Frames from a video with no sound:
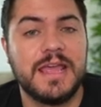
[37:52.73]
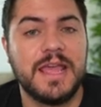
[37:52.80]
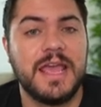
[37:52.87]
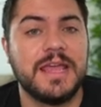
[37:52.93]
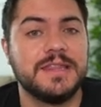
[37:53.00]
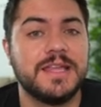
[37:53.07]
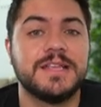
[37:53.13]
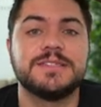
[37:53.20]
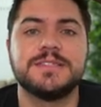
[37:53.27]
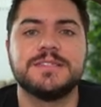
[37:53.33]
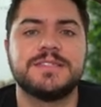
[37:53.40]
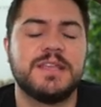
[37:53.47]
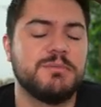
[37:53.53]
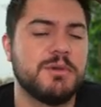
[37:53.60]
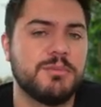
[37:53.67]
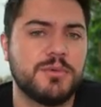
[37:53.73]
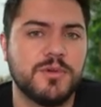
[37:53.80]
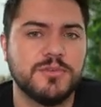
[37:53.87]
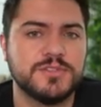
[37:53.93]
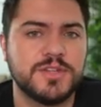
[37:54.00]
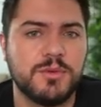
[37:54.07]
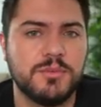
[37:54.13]
And that's the same
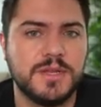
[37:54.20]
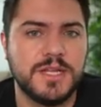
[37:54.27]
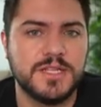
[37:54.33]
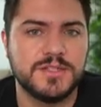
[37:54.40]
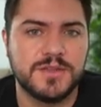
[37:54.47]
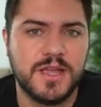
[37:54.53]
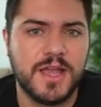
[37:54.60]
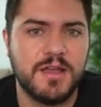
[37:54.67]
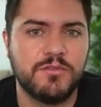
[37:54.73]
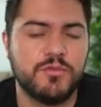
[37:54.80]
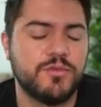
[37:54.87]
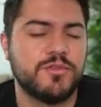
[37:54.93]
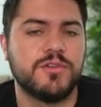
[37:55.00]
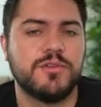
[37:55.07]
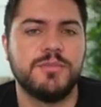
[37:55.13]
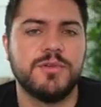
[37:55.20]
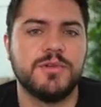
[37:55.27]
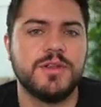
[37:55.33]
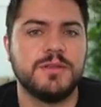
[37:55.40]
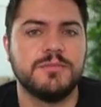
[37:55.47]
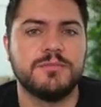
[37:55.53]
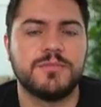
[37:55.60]
approach that we need to have when we're
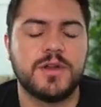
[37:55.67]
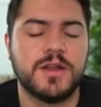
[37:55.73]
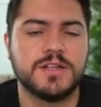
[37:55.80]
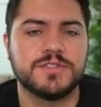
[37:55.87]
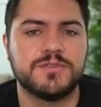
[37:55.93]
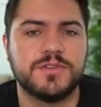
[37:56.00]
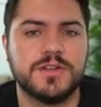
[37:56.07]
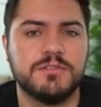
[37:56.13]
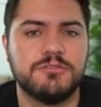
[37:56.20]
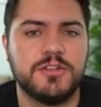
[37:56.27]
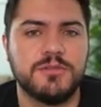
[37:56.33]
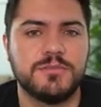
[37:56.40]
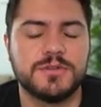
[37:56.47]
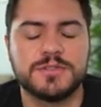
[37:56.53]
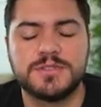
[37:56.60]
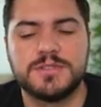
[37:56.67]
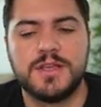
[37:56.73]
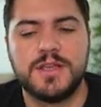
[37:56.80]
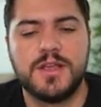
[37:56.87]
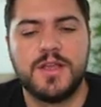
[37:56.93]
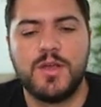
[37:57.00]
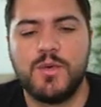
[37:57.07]
building products for developers.
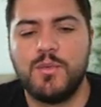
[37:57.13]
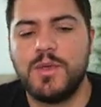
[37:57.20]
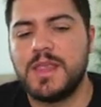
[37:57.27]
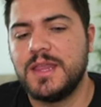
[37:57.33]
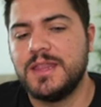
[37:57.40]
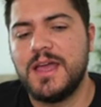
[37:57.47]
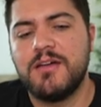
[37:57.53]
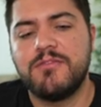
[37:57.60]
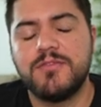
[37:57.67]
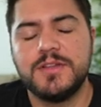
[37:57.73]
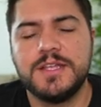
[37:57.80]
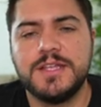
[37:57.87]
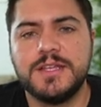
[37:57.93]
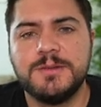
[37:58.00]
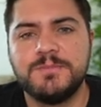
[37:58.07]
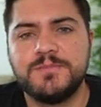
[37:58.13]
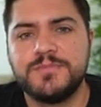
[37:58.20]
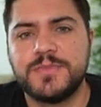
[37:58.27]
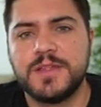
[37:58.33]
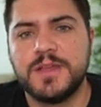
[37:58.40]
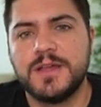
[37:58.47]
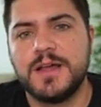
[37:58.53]
We can definitely
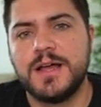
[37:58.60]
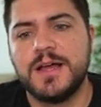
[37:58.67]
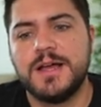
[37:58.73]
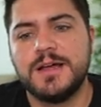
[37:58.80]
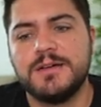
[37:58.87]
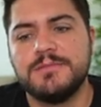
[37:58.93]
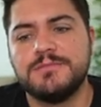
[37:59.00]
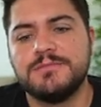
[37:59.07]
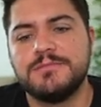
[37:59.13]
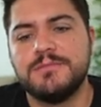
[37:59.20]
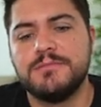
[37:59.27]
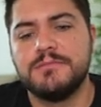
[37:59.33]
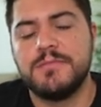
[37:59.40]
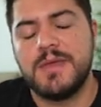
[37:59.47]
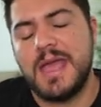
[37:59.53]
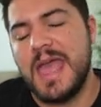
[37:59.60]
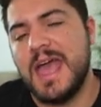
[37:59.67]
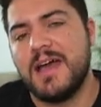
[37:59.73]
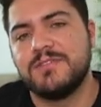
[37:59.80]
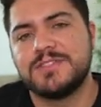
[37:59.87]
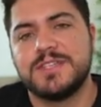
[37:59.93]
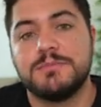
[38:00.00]
uh,
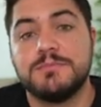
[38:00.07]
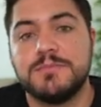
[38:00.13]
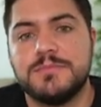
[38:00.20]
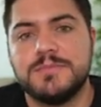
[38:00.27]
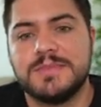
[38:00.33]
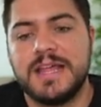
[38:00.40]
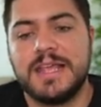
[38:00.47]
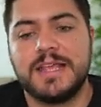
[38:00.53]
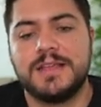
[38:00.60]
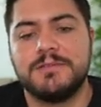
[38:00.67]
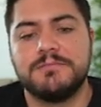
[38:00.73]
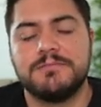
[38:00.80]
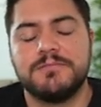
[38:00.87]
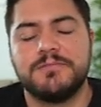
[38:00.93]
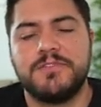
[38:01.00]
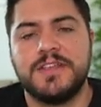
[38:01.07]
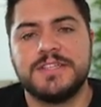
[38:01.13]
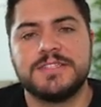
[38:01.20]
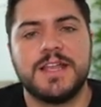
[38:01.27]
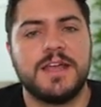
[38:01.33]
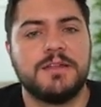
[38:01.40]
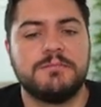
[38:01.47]
have some like things
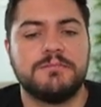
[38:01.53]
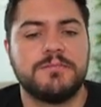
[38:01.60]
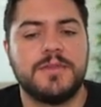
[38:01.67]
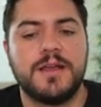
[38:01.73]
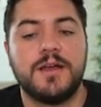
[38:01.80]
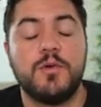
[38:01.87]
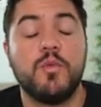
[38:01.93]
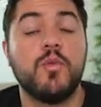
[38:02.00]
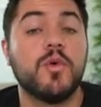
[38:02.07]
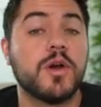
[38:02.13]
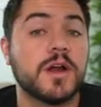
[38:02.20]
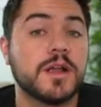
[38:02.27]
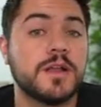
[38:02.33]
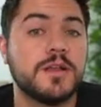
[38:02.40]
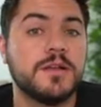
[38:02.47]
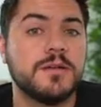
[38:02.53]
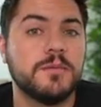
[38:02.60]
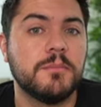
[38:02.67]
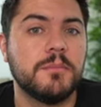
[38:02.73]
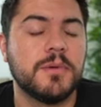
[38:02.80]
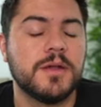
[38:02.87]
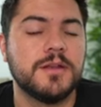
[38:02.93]
that uh, work,
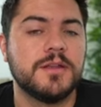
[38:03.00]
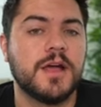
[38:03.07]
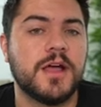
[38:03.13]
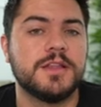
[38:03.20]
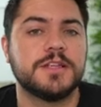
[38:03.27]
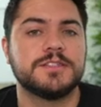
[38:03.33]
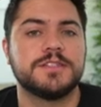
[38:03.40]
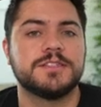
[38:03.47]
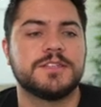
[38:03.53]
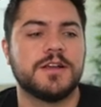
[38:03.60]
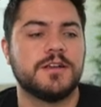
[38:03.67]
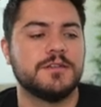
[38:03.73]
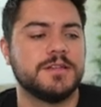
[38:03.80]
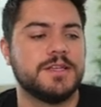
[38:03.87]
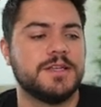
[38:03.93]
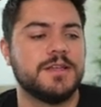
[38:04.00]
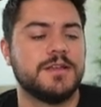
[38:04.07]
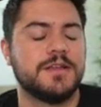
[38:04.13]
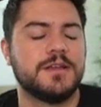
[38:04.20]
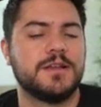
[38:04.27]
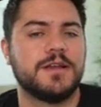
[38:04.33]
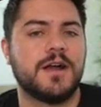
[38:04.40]
but not necessarily
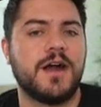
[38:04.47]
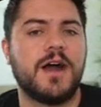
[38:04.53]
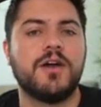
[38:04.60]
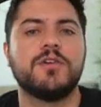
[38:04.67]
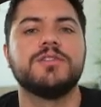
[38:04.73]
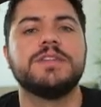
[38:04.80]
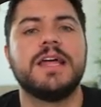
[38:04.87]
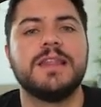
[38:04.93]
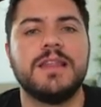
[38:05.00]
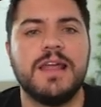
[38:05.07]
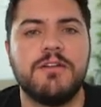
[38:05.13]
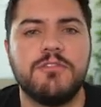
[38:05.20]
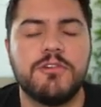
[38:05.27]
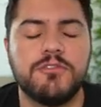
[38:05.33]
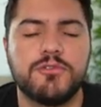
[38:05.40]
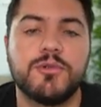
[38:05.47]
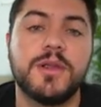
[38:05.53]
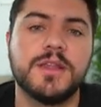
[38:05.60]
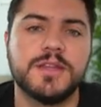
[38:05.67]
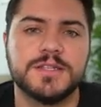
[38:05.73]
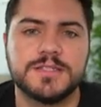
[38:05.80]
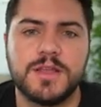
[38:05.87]
are on that level of
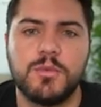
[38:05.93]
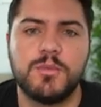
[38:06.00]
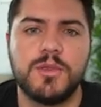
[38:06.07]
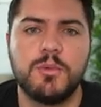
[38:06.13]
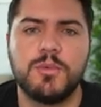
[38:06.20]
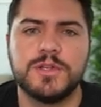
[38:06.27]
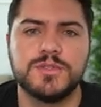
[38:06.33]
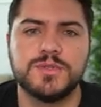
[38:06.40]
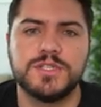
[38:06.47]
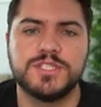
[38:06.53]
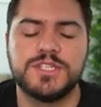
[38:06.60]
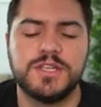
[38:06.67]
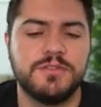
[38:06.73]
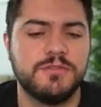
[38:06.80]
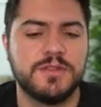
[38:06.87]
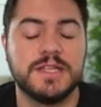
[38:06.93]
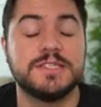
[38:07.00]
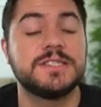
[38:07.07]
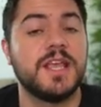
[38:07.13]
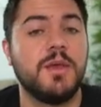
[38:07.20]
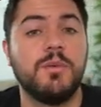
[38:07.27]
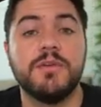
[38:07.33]
greatness that we want to achieve. Let's
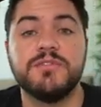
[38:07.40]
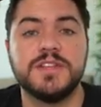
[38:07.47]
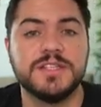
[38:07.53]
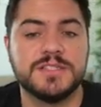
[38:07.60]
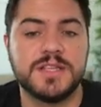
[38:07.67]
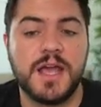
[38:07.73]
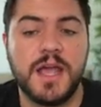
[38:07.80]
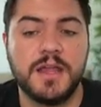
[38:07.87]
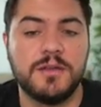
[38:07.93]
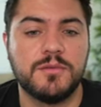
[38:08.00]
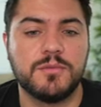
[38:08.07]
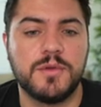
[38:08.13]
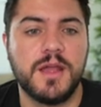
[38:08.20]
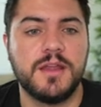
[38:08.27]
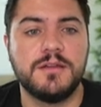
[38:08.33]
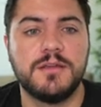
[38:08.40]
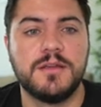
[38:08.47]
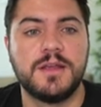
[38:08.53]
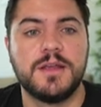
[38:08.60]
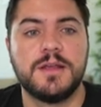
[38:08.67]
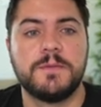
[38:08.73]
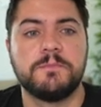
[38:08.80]
say with design, right?
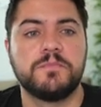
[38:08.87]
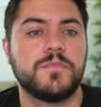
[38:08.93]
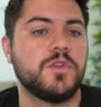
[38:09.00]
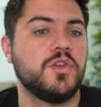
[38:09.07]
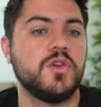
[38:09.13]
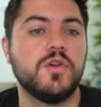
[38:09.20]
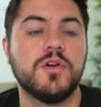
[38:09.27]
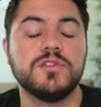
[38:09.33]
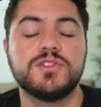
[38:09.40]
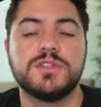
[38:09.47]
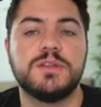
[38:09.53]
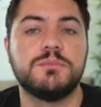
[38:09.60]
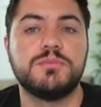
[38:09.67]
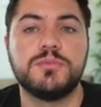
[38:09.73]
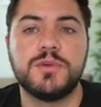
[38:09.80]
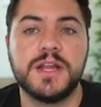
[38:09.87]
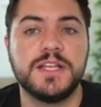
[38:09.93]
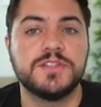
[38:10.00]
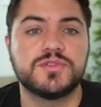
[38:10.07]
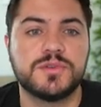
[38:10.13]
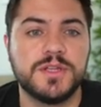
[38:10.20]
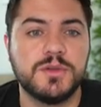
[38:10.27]
You go to the
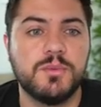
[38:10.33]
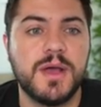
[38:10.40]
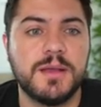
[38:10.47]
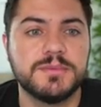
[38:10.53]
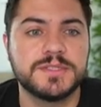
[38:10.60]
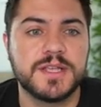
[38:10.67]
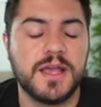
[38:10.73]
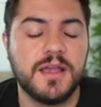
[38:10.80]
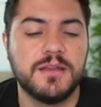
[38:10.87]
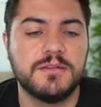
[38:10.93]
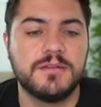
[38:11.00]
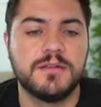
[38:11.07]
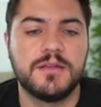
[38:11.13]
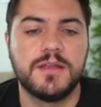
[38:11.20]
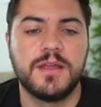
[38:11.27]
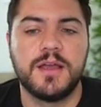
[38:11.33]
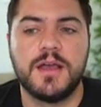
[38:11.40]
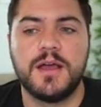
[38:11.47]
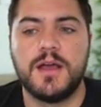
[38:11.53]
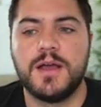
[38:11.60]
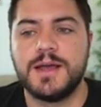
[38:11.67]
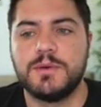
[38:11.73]
Braintree website,
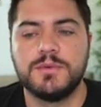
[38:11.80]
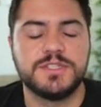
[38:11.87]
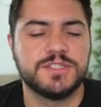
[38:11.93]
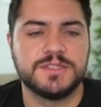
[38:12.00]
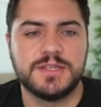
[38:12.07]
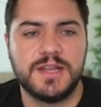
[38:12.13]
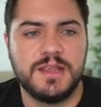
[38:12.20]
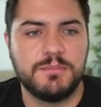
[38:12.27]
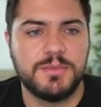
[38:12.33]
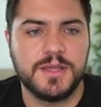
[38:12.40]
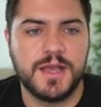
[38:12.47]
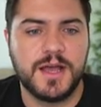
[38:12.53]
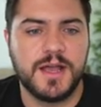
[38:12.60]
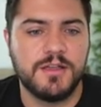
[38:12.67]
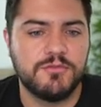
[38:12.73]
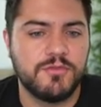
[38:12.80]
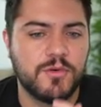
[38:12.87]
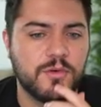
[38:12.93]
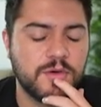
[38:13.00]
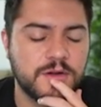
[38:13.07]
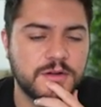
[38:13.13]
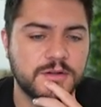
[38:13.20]
uh, which is an API
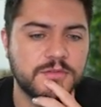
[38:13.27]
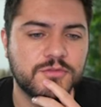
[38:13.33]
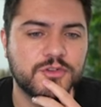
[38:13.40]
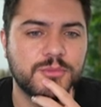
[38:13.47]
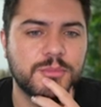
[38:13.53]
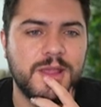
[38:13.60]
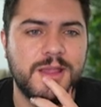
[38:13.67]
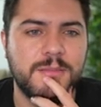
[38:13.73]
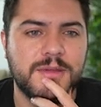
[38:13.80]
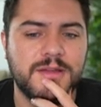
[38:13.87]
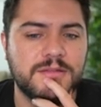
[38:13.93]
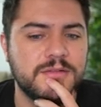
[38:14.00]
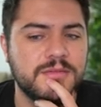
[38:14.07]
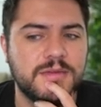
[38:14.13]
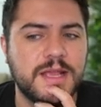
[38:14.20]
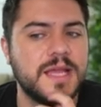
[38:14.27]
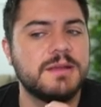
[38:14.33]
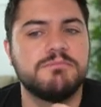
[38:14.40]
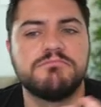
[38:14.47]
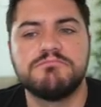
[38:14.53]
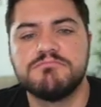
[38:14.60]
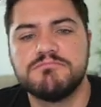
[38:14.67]
for for payment,
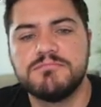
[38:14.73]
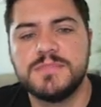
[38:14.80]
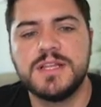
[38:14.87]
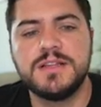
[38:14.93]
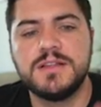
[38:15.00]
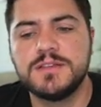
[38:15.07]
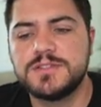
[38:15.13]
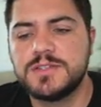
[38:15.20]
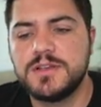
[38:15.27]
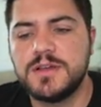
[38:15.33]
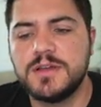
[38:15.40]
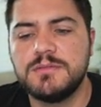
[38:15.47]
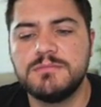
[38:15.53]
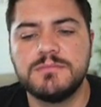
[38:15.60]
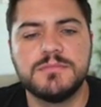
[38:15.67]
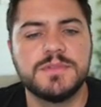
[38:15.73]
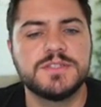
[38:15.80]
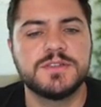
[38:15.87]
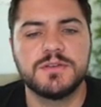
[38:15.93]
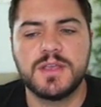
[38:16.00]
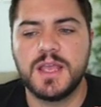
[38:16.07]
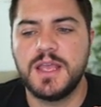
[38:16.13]
and it looks good. It's
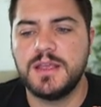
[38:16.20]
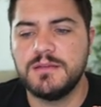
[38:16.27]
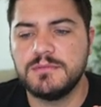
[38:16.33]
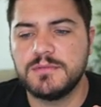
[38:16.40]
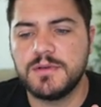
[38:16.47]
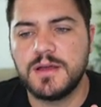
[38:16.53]
okay.